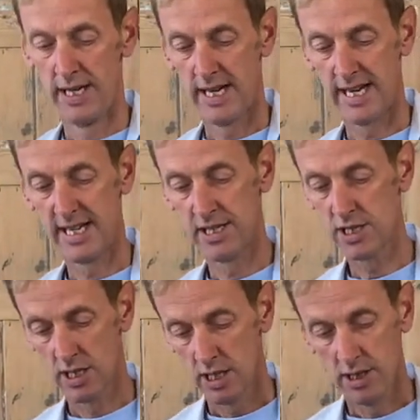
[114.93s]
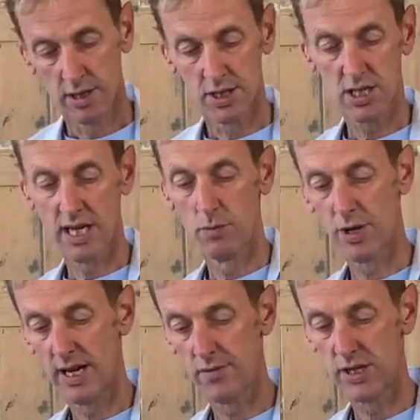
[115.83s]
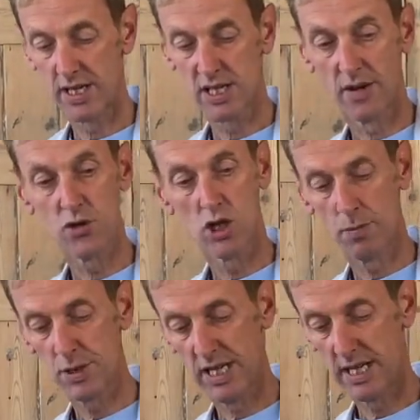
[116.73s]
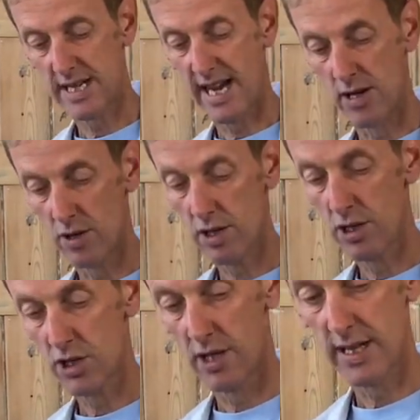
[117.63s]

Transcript: And you can see what I've done is I've chopped it down so